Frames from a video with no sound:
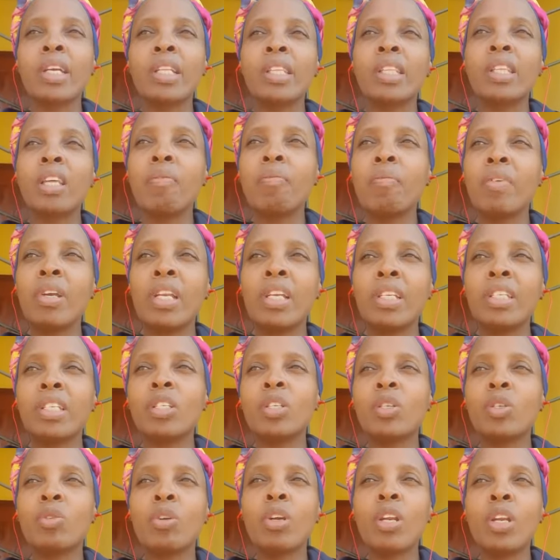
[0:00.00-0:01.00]
The minute
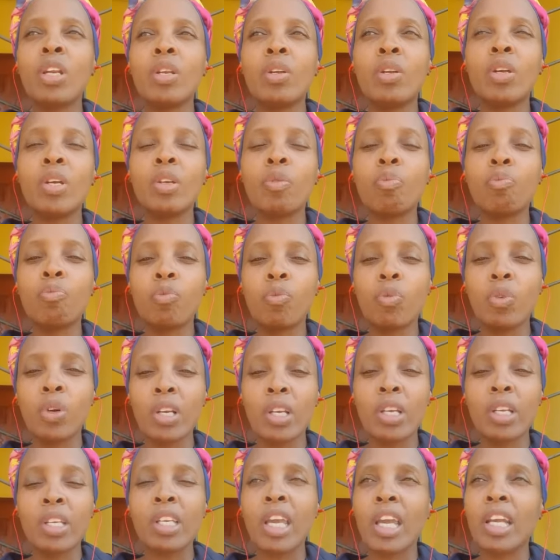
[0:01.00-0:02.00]

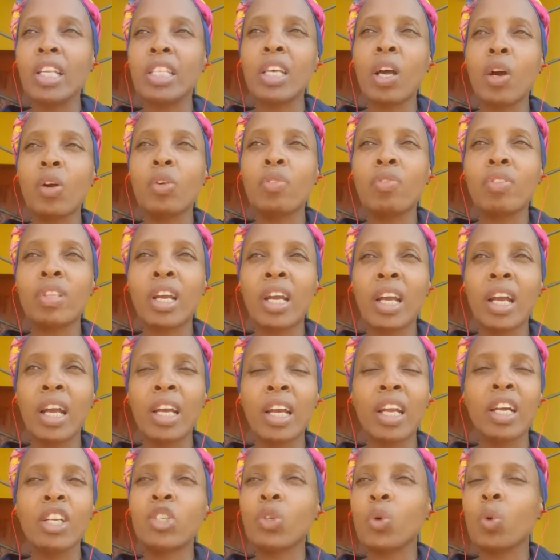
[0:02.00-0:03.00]
it gets out of the
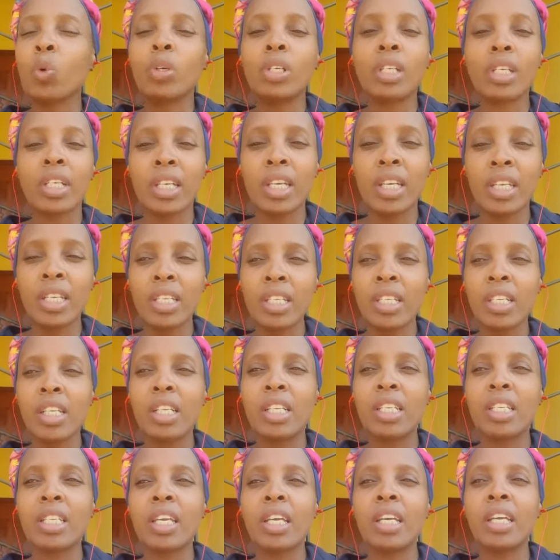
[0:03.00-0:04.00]
garage, already
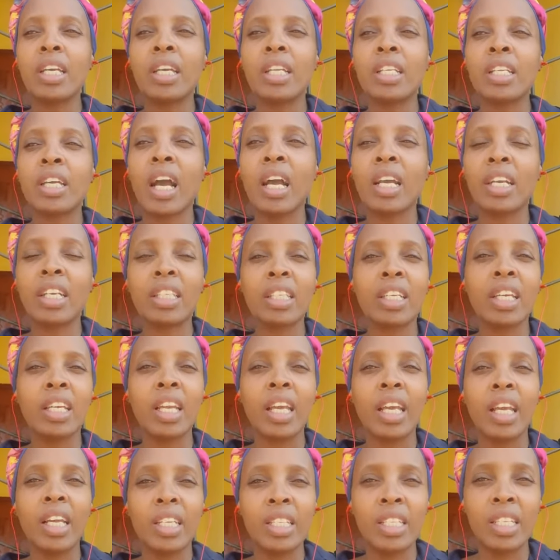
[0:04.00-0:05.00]
it's at
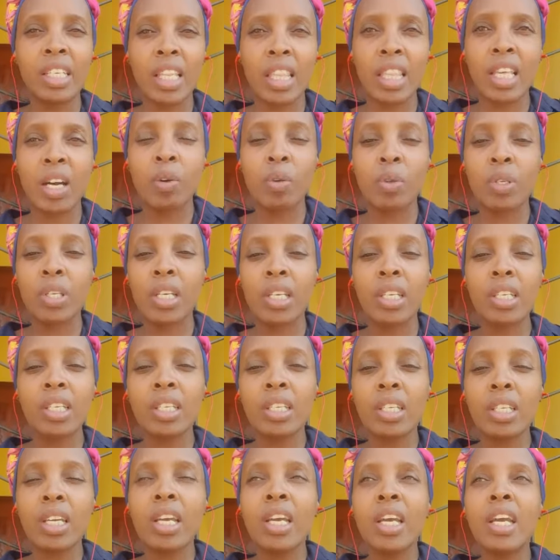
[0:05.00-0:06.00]

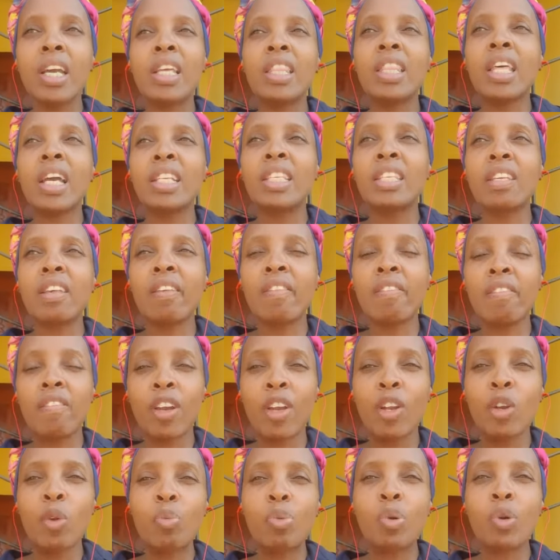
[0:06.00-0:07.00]
180,000. That's a
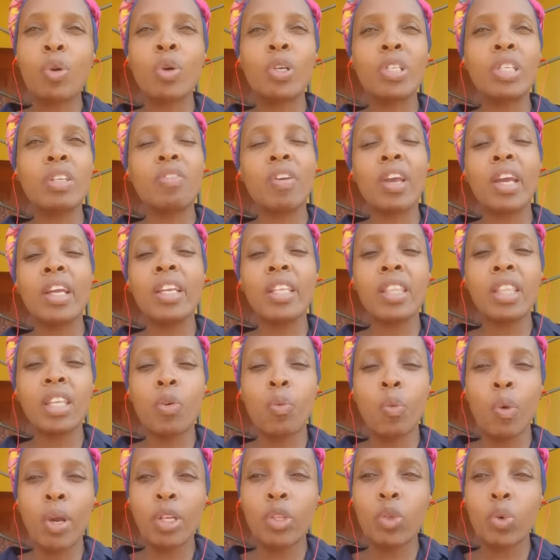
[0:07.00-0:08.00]
value, because if
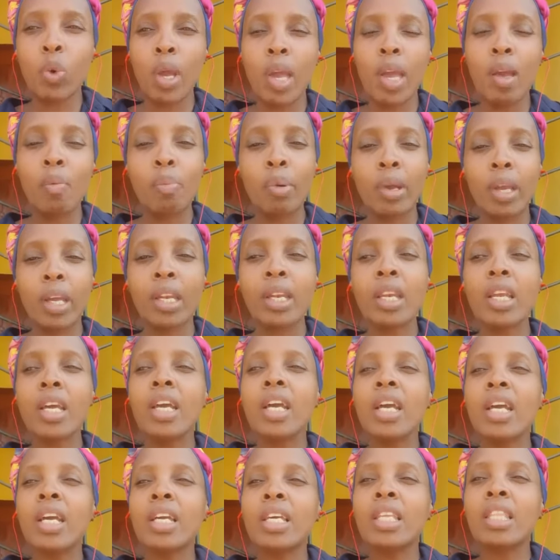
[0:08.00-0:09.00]
anything were to happen,
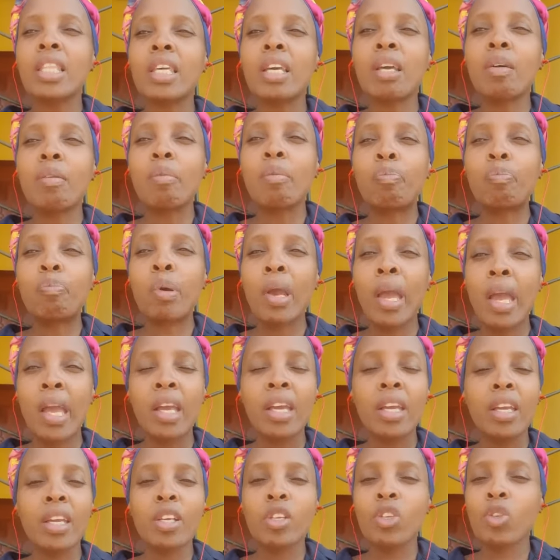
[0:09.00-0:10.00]
the
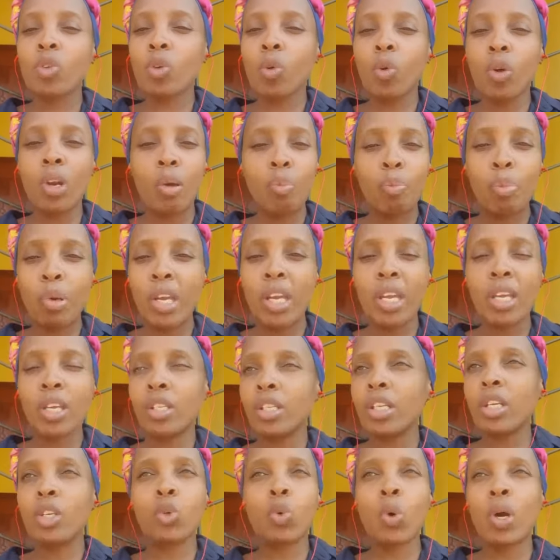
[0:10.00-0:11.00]
bank is not going to pay
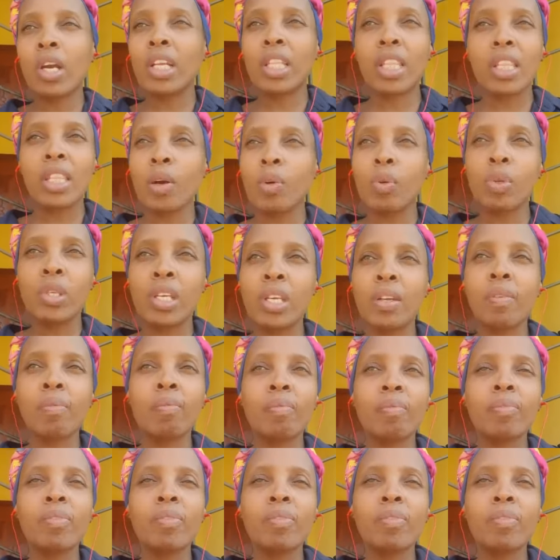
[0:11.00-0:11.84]
the 200,000.